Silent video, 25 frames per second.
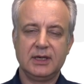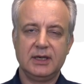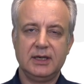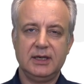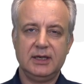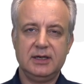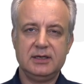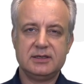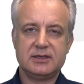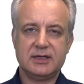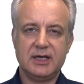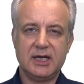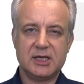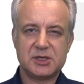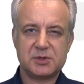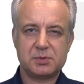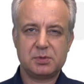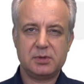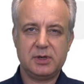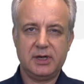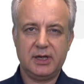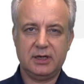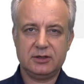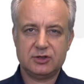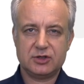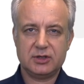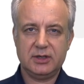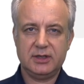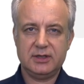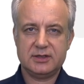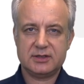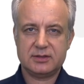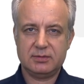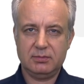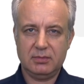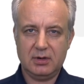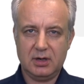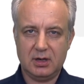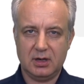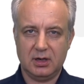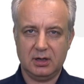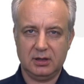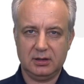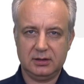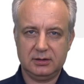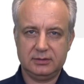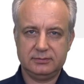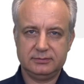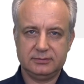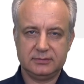is exponentially
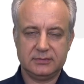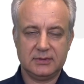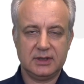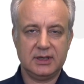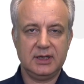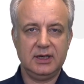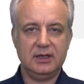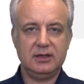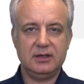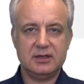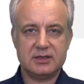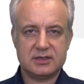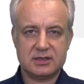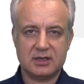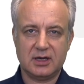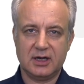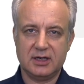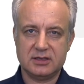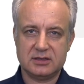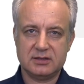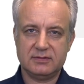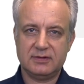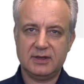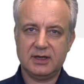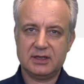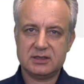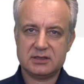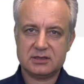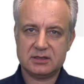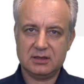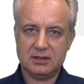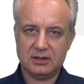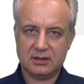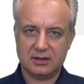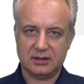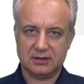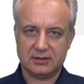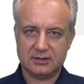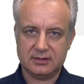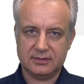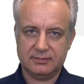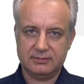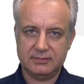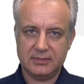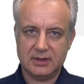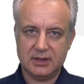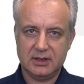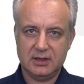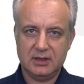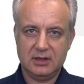small in the size of that circuit.
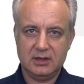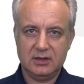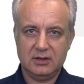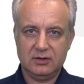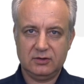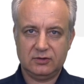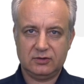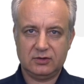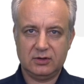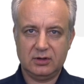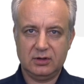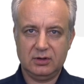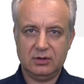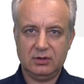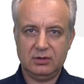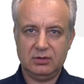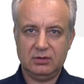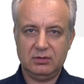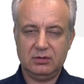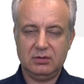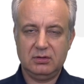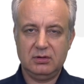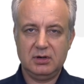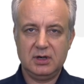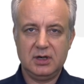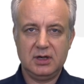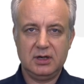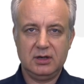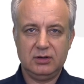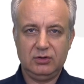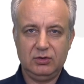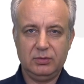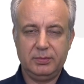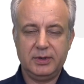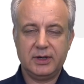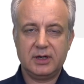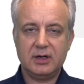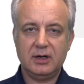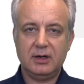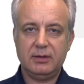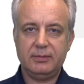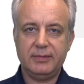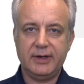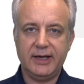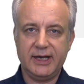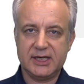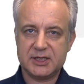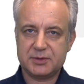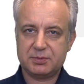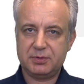So you become
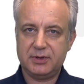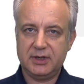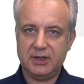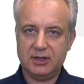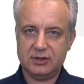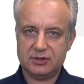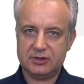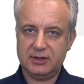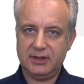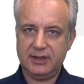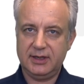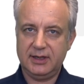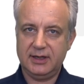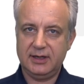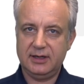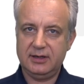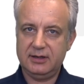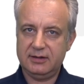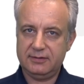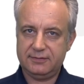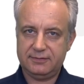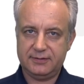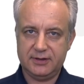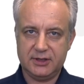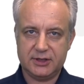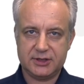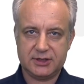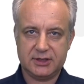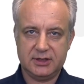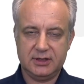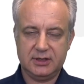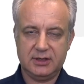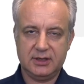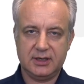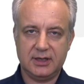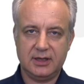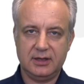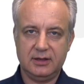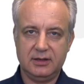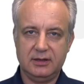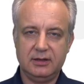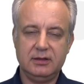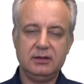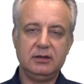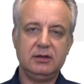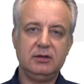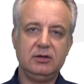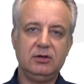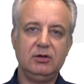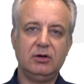exponentially inefficient
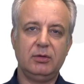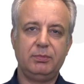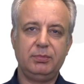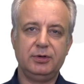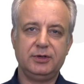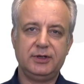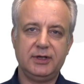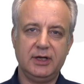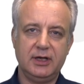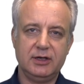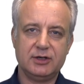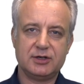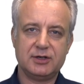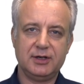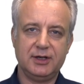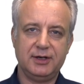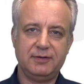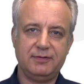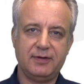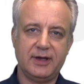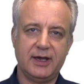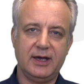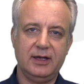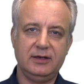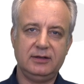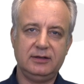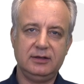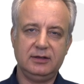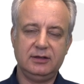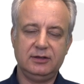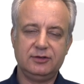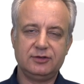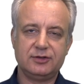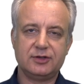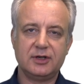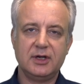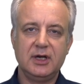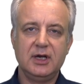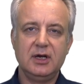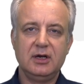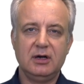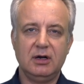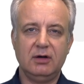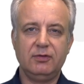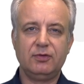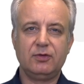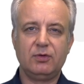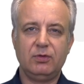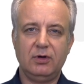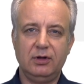and your potential advantage
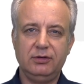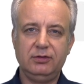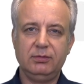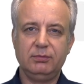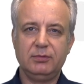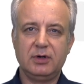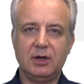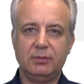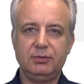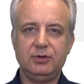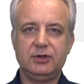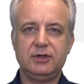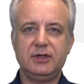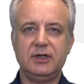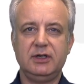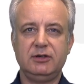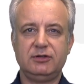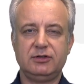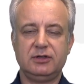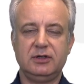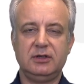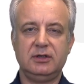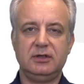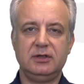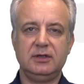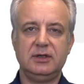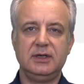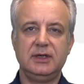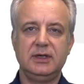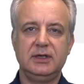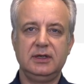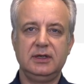of quantum computation